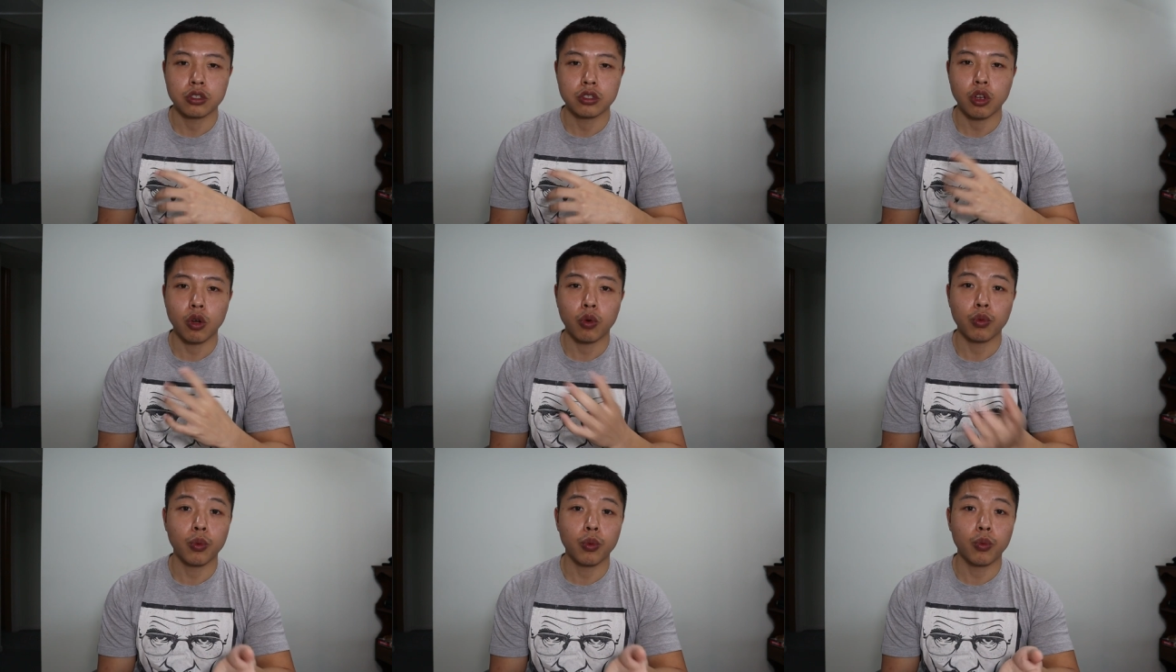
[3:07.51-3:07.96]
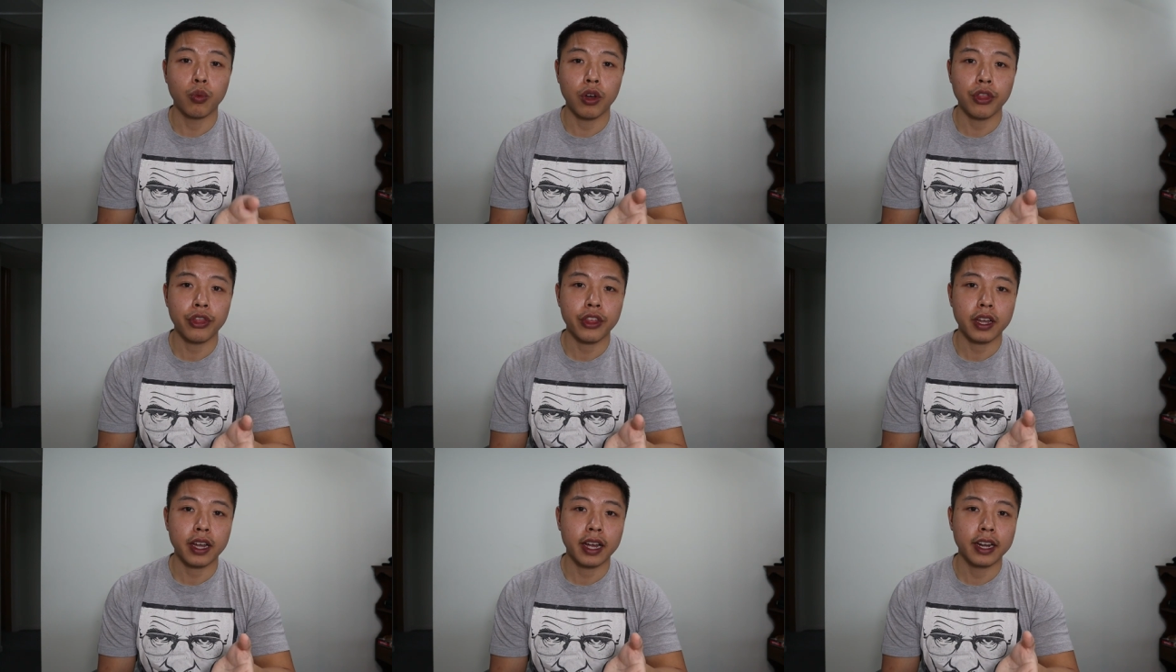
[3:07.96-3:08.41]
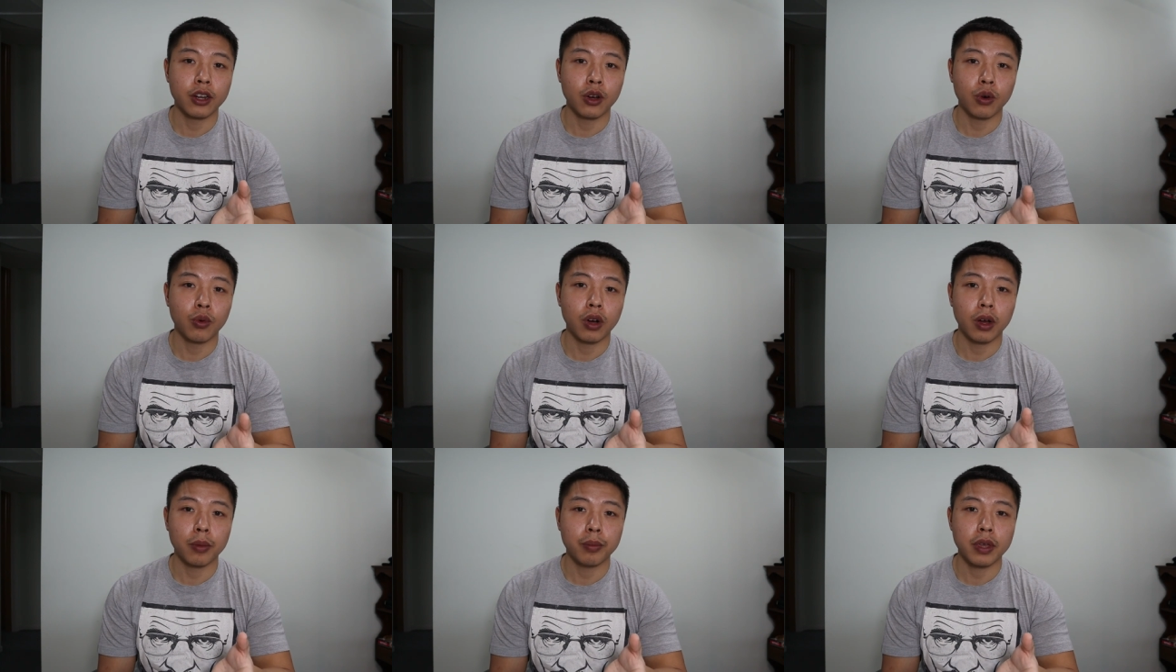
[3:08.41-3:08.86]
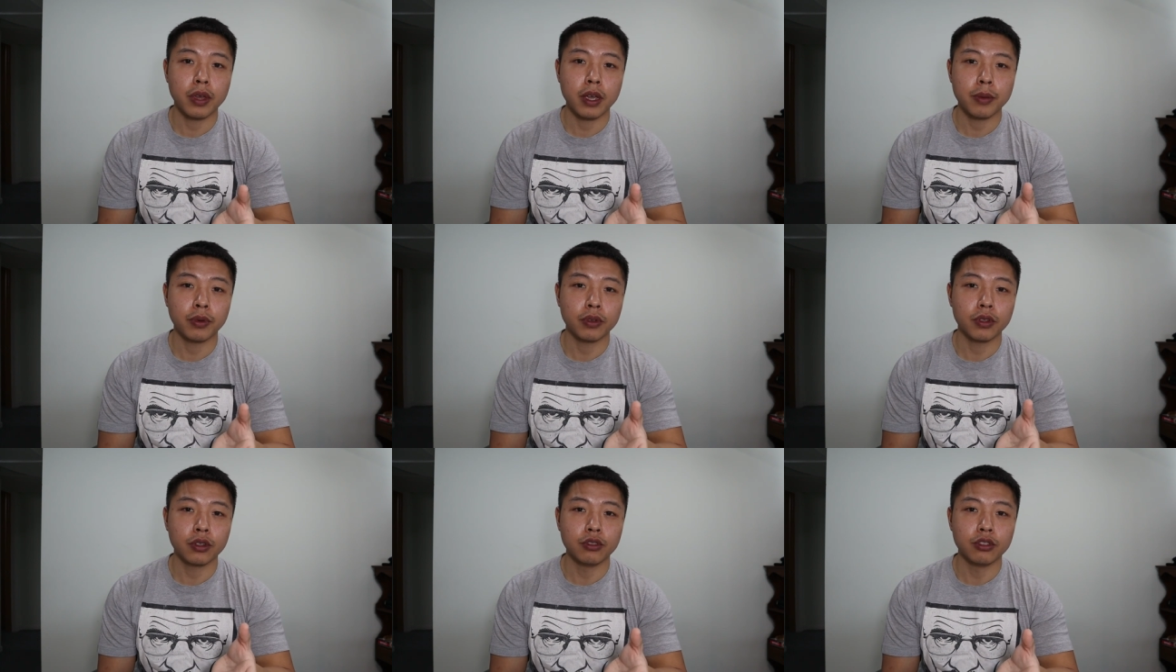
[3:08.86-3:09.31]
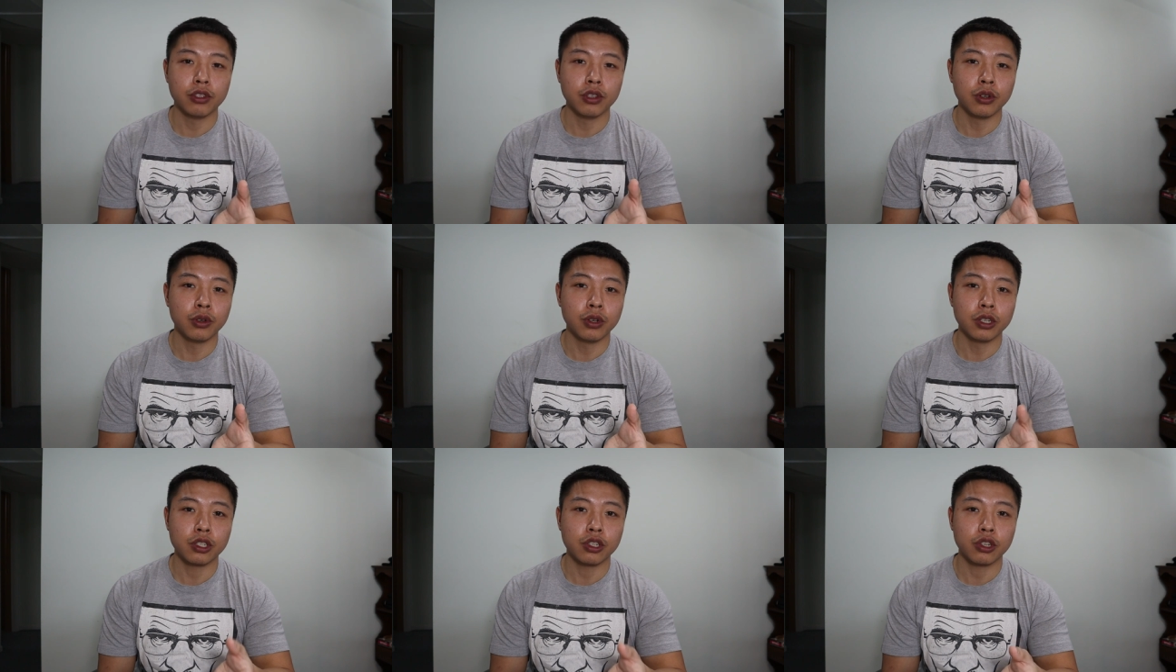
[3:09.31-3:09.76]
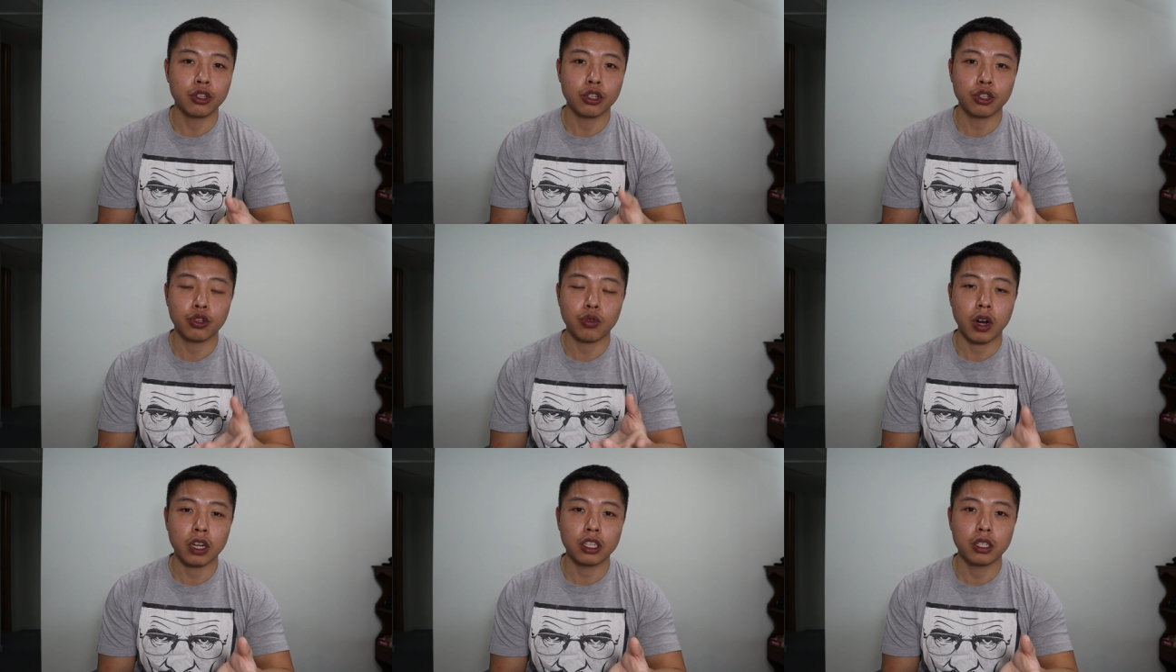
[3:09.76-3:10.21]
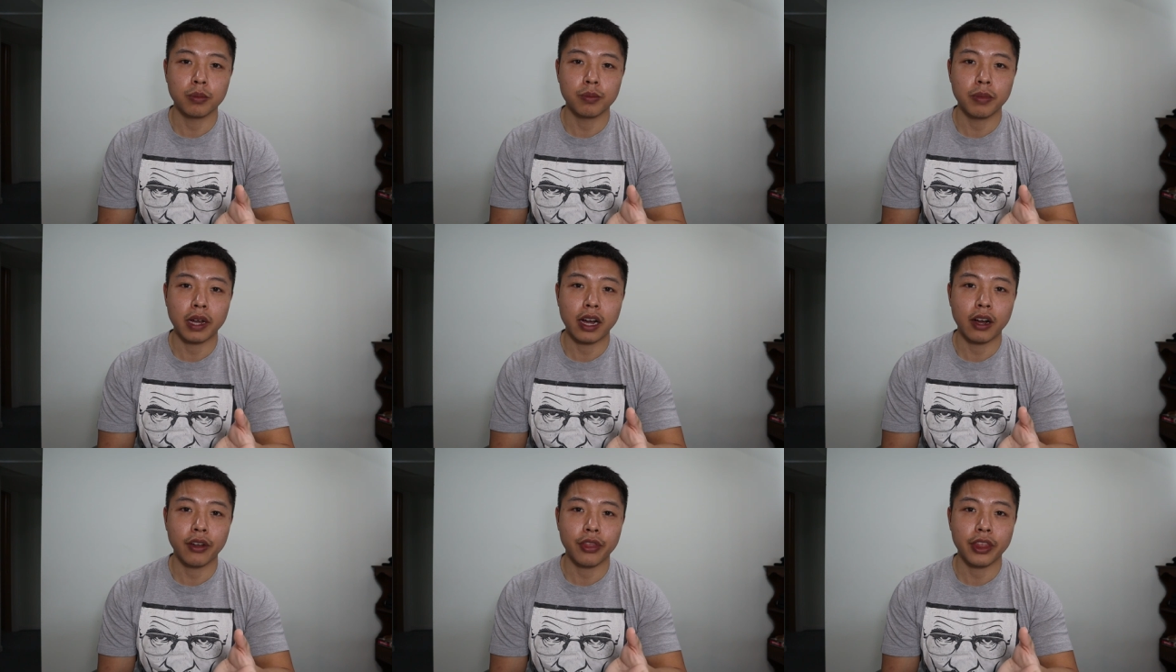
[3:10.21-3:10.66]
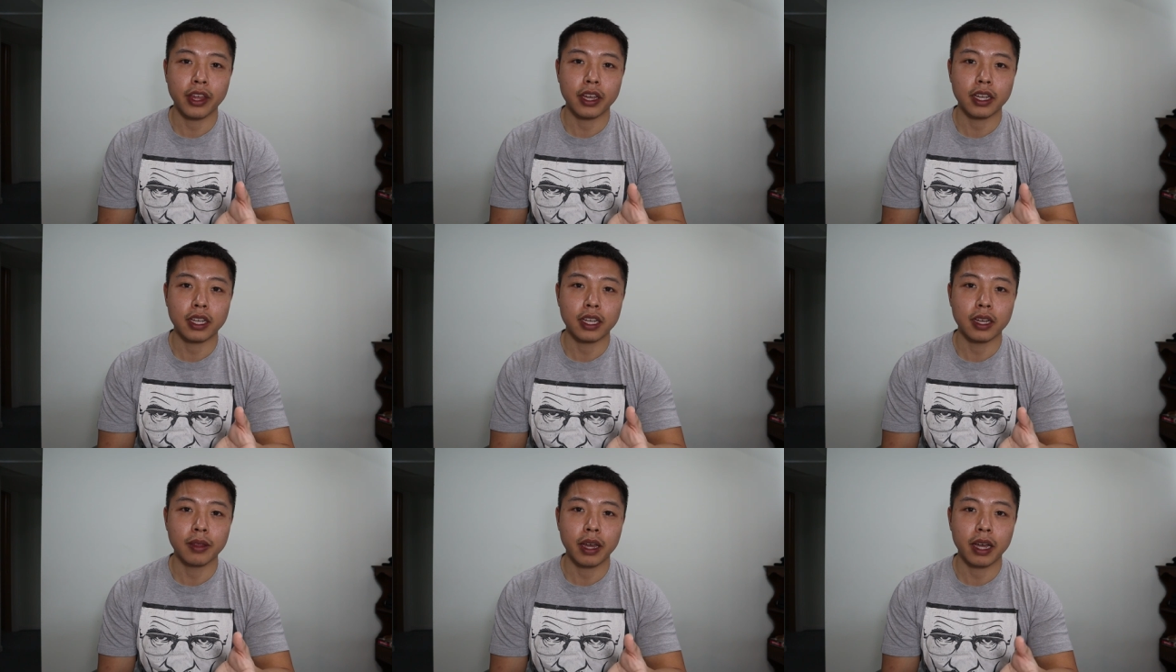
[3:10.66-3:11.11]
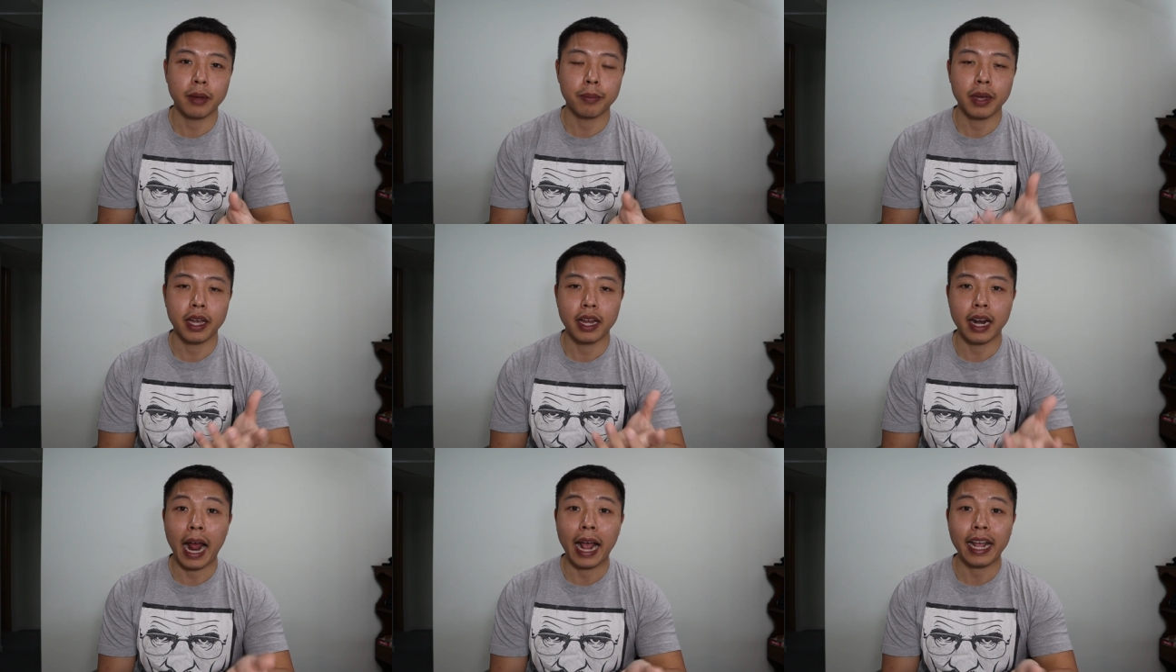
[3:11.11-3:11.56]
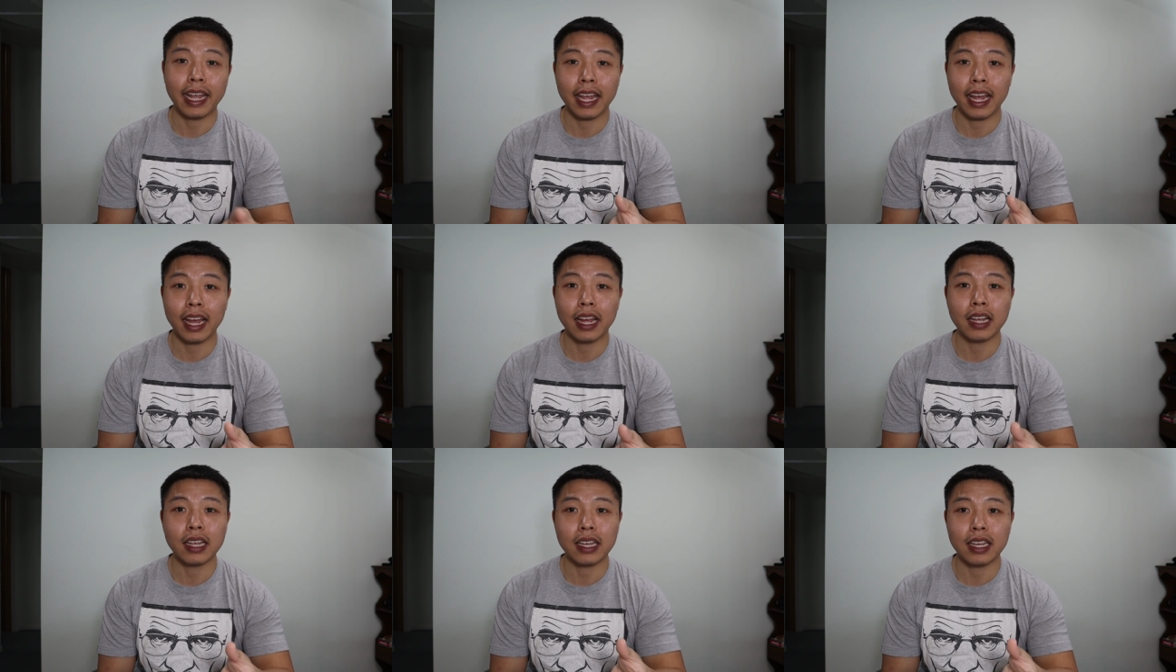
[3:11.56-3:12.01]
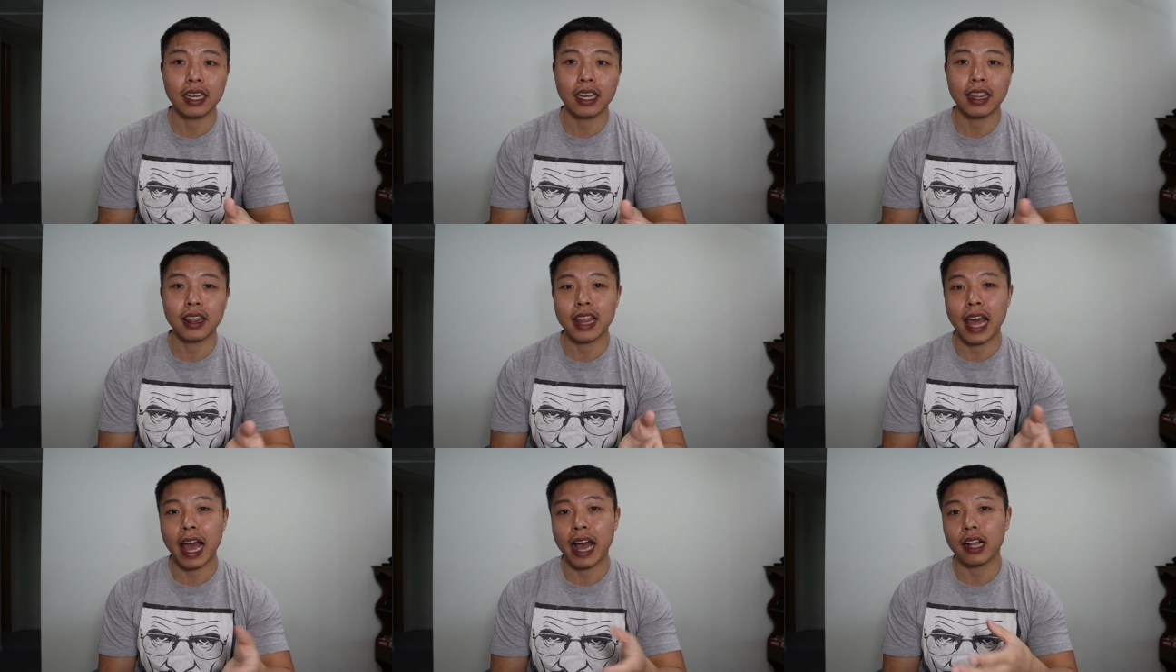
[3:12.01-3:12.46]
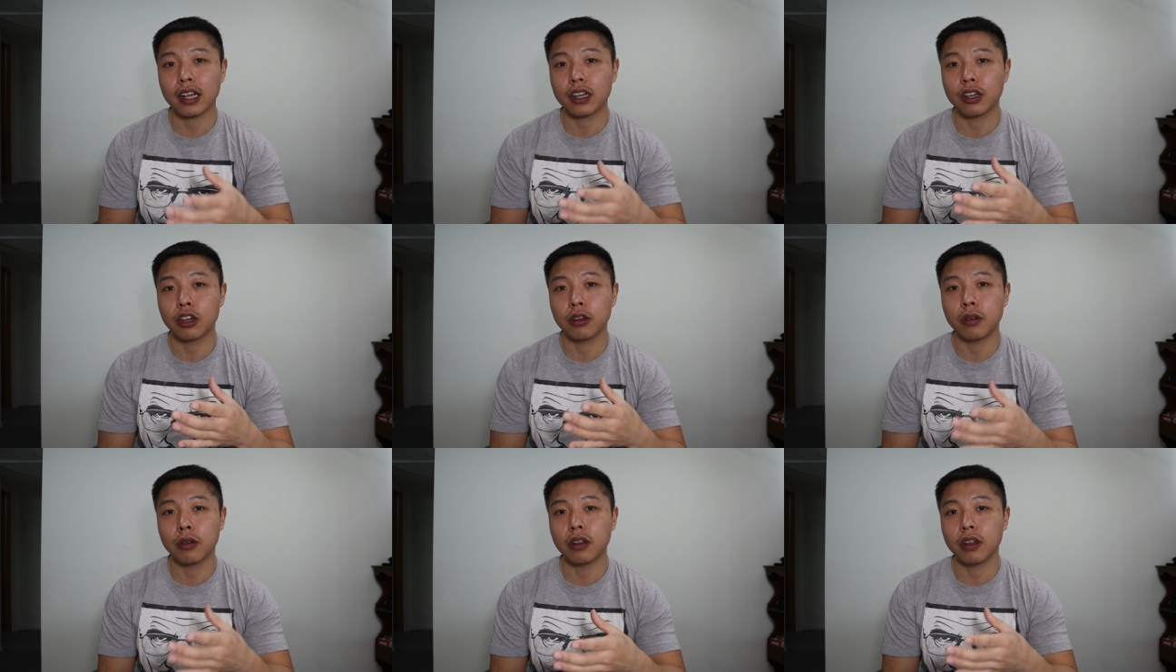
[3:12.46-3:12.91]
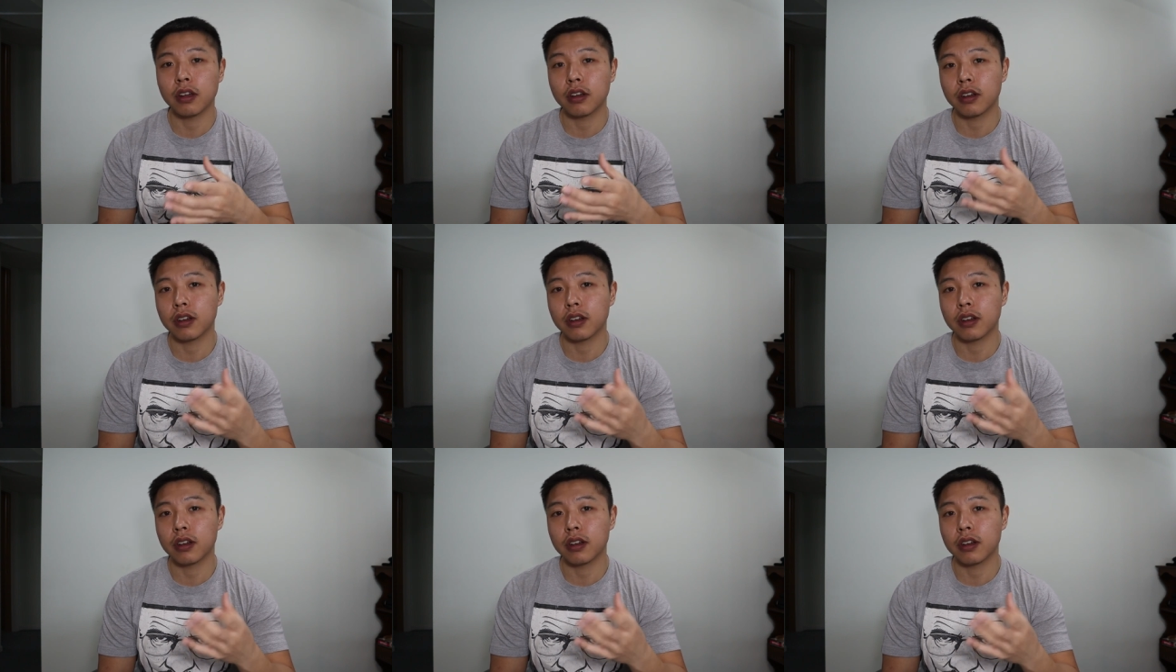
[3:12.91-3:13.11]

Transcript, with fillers: So the one thing I don't want people to do is to stress about thinking like, man, I can't get that good